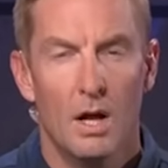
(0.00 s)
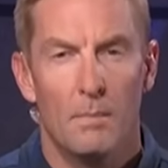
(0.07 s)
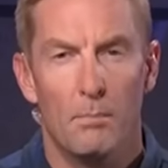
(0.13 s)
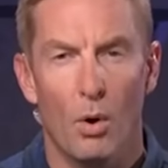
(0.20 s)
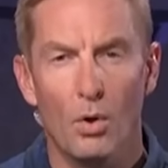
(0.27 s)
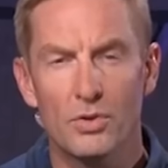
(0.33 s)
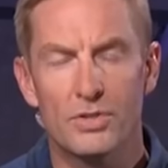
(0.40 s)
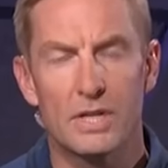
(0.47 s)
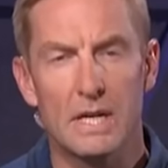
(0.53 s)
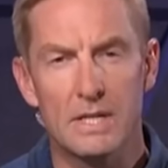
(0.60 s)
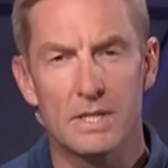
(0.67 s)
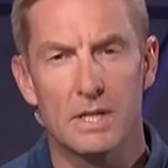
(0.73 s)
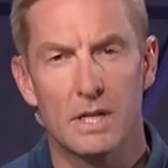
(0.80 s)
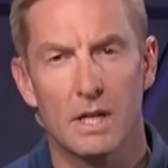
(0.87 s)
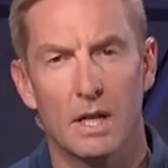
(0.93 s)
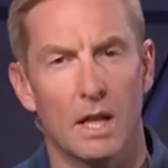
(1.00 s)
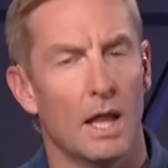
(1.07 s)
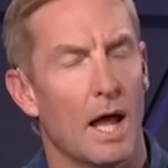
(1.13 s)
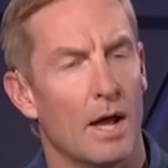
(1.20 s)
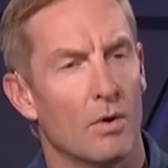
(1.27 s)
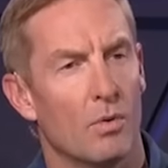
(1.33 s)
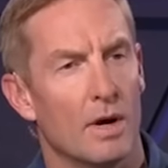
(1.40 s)
Bowl season, in a
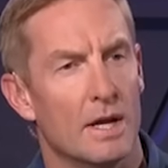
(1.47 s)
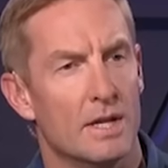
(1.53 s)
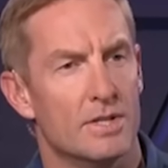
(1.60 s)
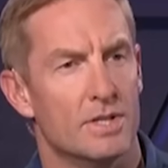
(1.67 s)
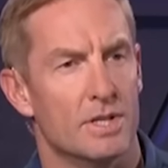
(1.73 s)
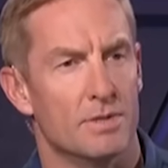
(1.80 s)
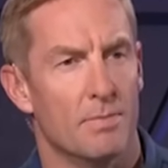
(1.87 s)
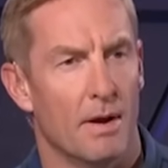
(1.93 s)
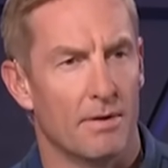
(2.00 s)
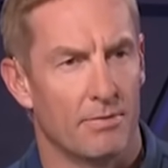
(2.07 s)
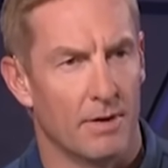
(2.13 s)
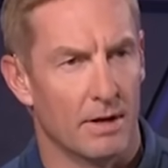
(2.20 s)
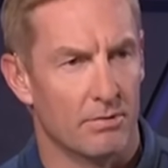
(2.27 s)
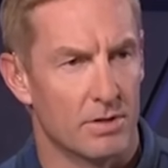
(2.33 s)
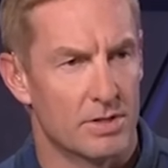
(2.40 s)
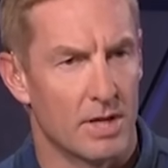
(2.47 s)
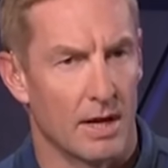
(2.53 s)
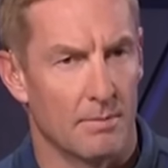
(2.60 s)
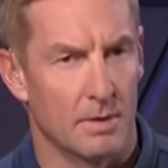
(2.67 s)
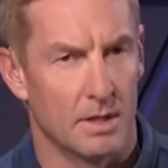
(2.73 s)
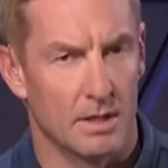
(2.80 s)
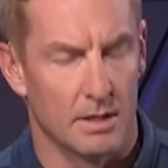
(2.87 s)
lot of ways, is my favorite
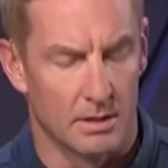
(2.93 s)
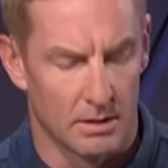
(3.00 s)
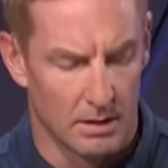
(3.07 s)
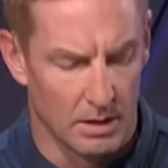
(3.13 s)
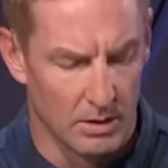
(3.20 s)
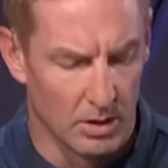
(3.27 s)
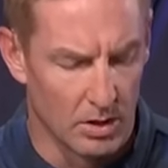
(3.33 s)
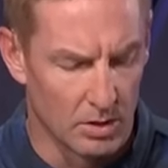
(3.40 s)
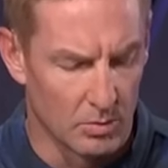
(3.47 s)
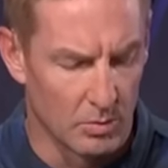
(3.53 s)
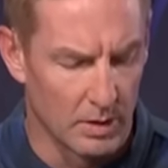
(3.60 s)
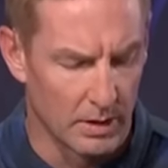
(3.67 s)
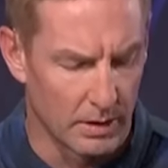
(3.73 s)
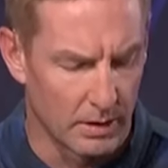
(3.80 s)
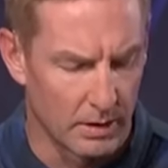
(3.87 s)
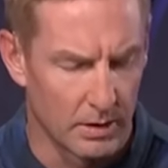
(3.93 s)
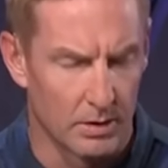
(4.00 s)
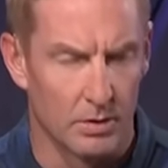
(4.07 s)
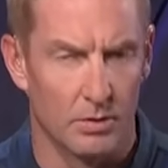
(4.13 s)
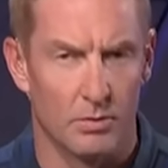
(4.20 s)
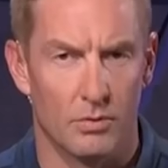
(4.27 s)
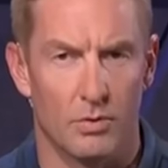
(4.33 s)
time of year, along with
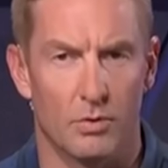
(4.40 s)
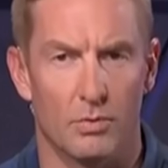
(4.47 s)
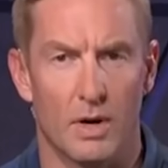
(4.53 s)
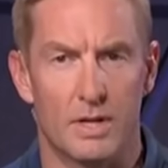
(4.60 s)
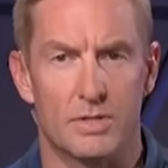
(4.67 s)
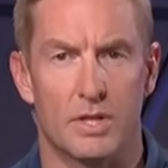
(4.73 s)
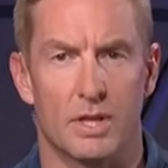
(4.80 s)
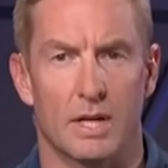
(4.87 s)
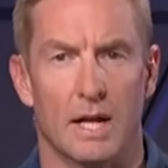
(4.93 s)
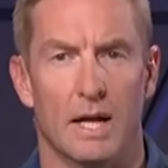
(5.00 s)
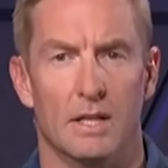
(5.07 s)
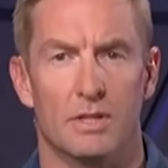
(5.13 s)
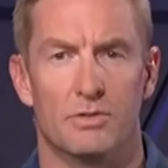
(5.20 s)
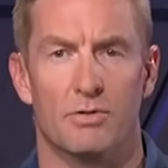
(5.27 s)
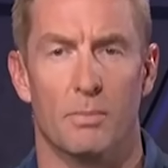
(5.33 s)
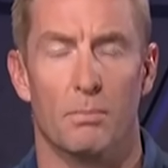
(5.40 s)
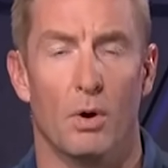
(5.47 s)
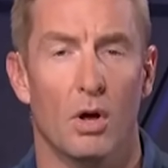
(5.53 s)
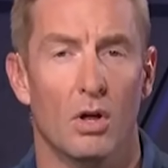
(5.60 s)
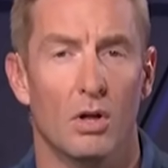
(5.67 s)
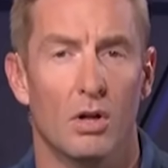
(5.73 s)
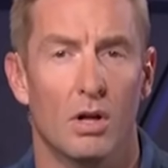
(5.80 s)
the rest of the college
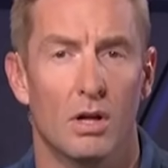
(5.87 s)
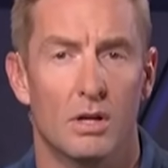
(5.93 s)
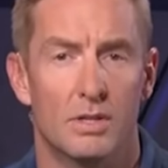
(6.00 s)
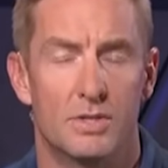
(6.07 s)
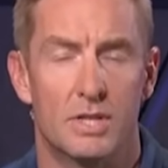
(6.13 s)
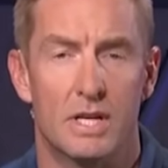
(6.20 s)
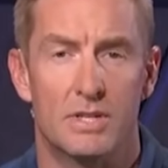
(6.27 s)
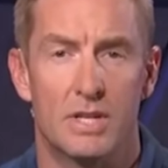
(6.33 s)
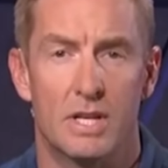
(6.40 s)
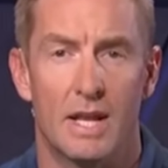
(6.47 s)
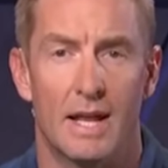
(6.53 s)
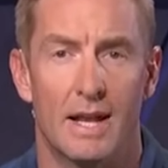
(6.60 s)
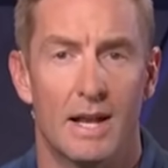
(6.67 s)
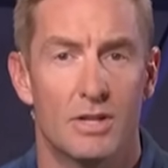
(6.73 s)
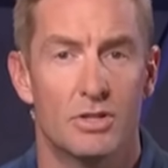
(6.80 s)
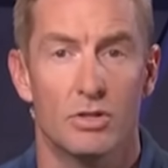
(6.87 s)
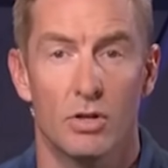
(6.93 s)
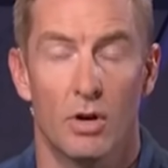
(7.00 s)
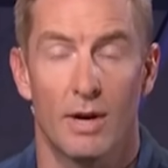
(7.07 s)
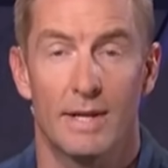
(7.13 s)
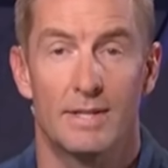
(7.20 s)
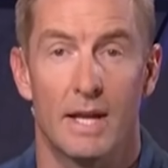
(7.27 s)
football season. And as you
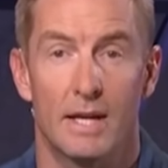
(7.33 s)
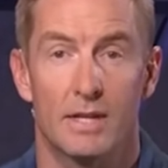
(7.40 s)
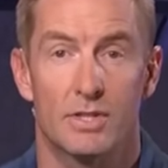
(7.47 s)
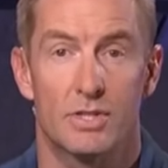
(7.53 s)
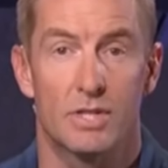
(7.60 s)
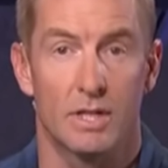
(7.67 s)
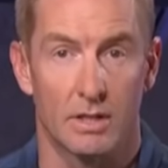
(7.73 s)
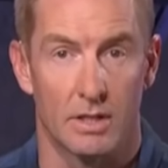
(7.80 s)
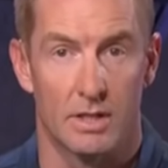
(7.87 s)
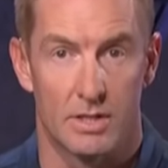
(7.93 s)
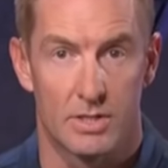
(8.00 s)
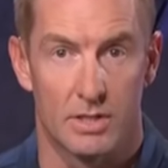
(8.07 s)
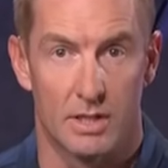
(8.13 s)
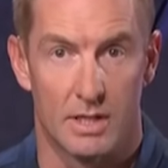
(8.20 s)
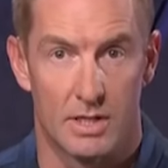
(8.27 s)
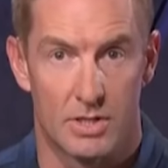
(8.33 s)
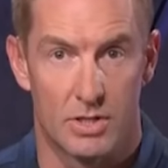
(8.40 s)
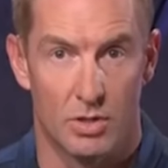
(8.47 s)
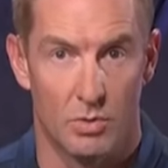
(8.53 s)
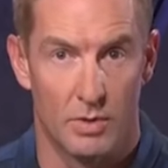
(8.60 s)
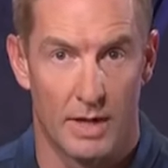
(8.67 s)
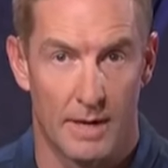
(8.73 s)
know, I take it seriously.
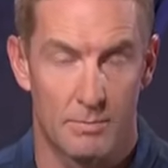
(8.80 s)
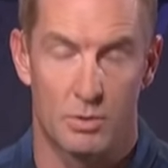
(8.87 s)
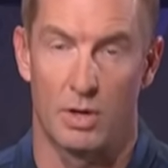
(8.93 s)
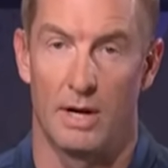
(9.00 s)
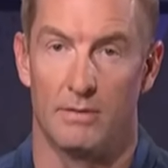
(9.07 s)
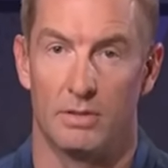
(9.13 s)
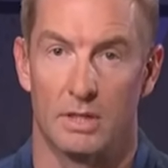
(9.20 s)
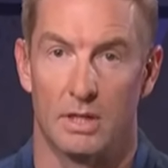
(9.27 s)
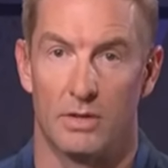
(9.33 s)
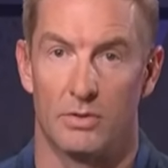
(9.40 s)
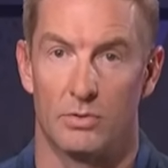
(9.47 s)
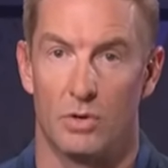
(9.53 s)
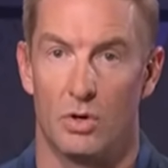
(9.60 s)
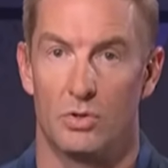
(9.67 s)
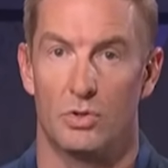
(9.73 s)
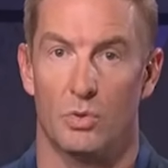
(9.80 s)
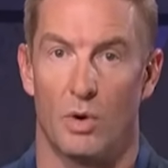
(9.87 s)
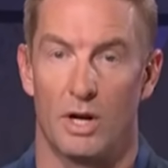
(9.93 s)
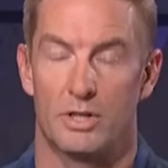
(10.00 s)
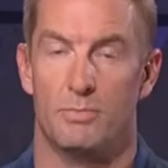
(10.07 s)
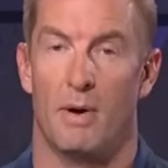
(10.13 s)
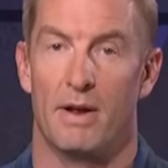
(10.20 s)
So when I'm traveling on the road to
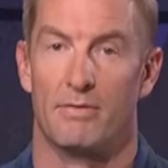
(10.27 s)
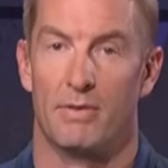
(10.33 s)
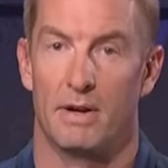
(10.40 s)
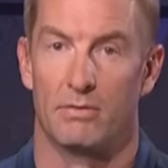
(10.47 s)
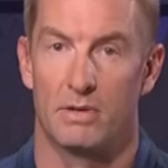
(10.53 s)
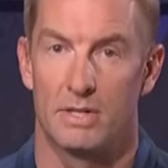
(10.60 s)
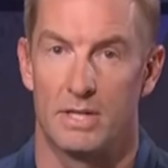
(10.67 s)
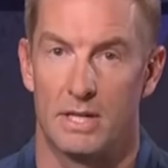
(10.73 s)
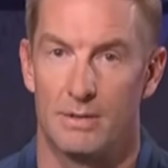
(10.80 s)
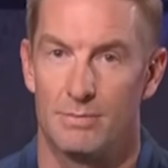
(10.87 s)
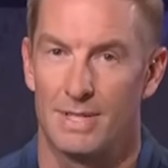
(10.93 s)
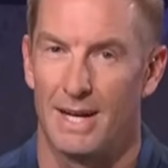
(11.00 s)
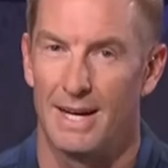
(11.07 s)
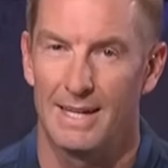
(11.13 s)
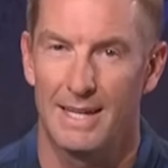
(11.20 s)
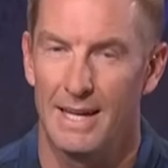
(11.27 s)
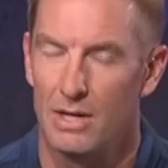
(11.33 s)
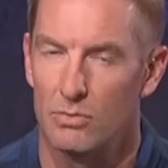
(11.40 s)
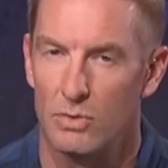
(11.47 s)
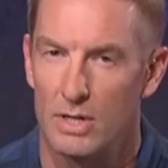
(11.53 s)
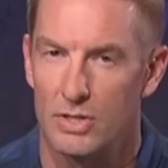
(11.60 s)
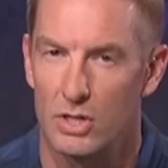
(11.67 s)
watch my favorite teams, I
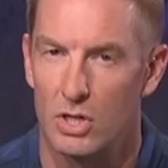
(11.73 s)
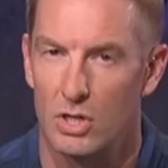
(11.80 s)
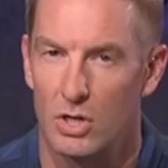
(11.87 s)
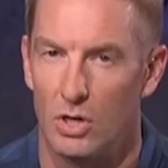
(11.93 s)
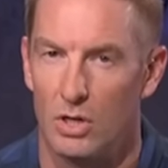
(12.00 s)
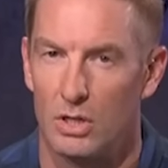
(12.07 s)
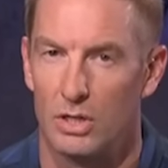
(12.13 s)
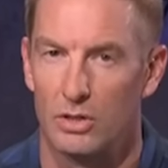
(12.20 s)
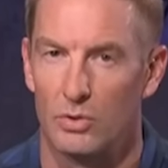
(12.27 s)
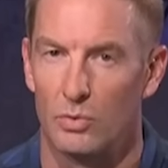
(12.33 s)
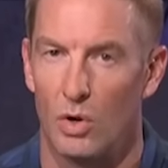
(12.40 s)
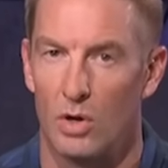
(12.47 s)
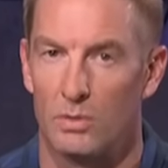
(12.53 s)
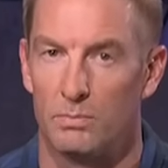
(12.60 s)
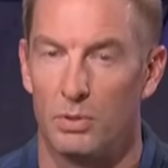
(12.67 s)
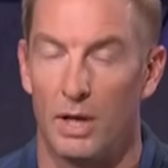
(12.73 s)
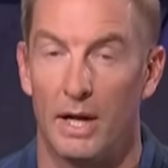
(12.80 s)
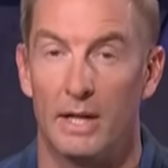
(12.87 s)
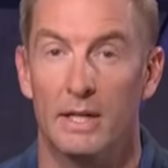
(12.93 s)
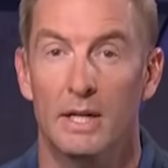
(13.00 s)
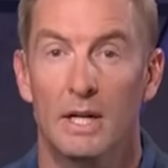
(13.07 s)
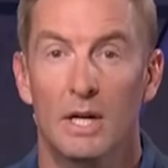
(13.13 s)
can't risk calling the wrong
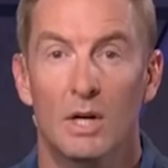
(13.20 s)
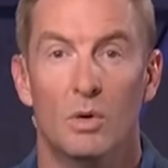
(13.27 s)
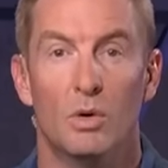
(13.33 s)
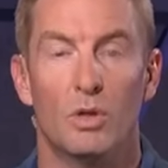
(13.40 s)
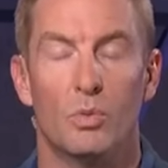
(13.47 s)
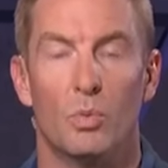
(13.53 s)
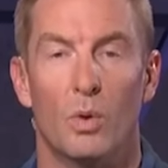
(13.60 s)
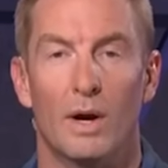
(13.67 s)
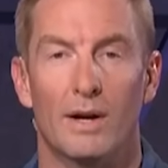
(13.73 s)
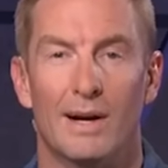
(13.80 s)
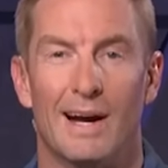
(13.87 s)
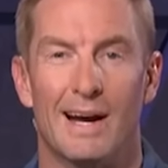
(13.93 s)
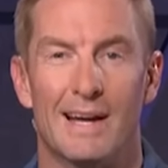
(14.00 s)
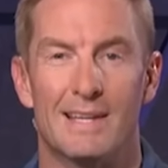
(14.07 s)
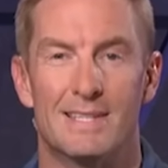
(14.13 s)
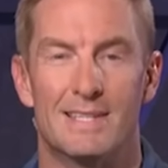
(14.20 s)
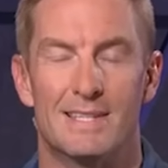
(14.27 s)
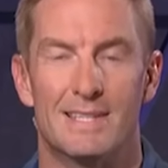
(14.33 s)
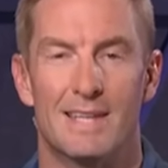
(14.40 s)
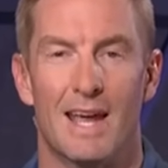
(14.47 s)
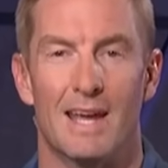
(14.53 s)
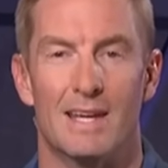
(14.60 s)
play with where I
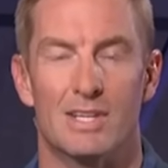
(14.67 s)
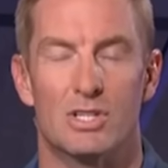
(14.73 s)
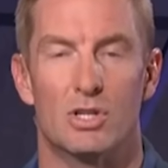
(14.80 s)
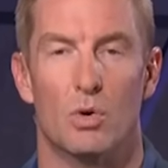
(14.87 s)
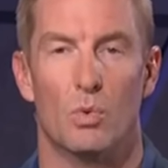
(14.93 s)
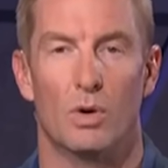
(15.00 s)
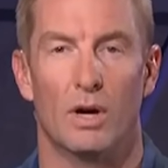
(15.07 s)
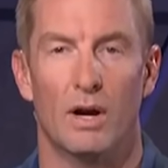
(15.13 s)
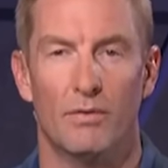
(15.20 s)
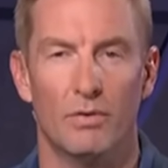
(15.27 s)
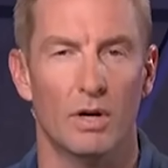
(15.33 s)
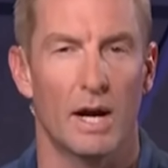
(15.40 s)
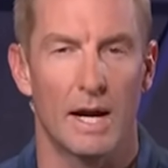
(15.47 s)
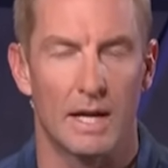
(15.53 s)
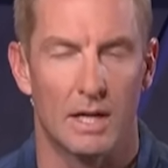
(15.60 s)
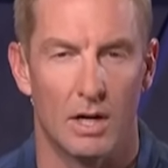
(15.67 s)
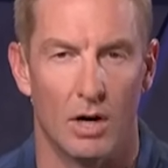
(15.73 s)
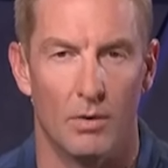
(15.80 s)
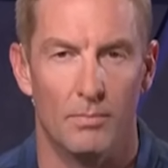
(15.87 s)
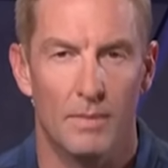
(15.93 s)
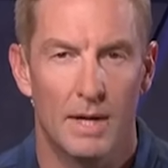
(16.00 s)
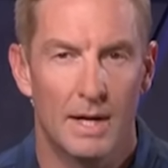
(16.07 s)
stay. So wherever I
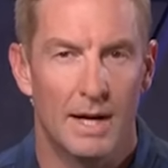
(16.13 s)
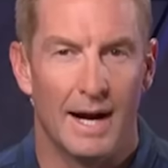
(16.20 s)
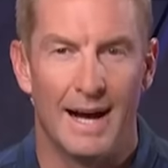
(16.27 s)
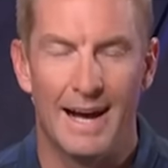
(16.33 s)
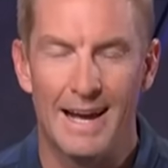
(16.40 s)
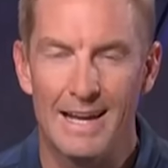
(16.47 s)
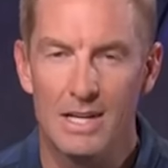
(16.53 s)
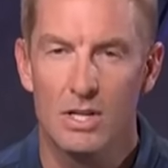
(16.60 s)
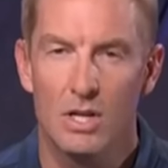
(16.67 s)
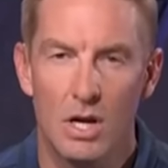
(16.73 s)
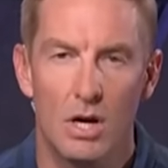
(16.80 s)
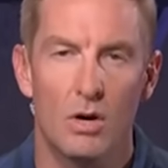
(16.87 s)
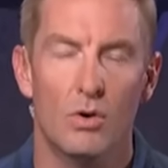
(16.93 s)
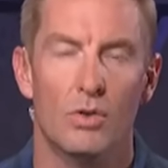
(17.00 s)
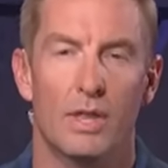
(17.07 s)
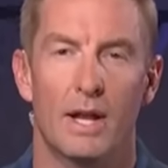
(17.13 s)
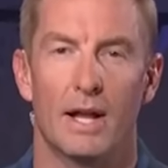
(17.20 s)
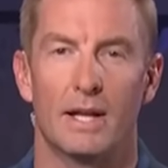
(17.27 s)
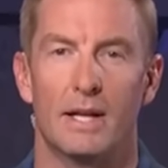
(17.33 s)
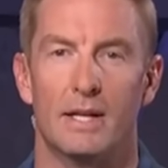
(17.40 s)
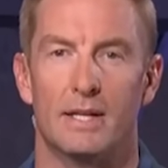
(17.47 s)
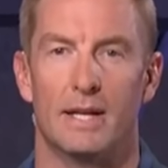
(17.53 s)
go, I know that
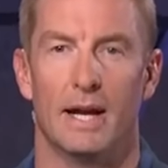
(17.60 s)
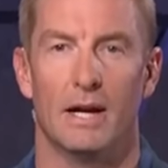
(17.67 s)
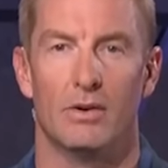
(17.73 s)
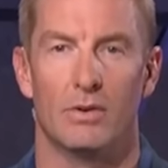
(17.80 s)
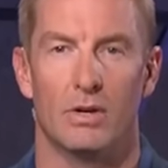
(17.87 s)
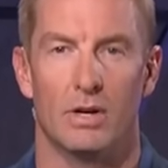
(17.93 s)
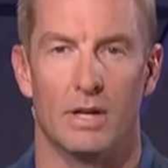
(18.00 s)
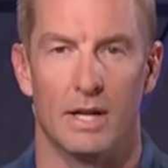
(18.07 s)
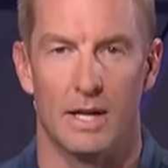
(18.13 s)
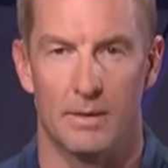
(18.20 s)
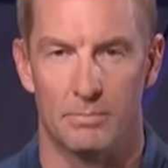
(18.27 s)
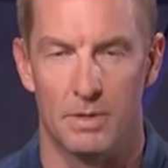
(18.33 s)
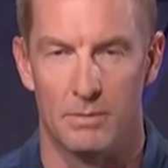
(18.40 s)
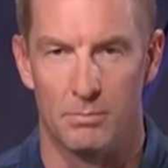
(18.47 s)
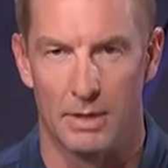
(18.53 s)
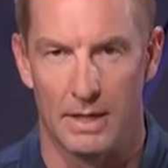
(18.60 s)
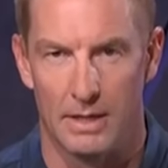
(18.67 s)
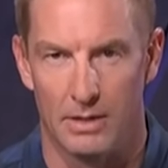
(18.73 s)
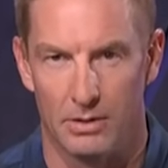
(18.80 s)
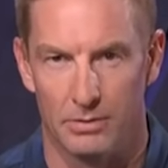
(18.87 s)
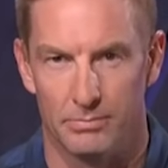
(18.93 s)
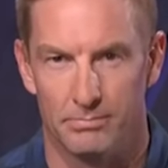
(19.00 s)
I can count on Hampton by
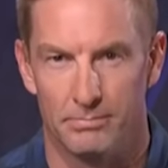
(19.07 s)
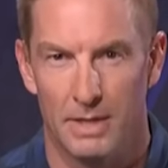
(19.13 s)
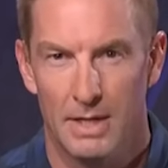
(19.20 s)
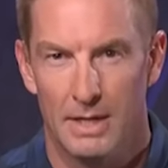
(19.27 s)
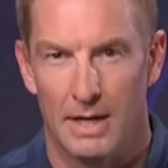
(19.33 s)
Hilton.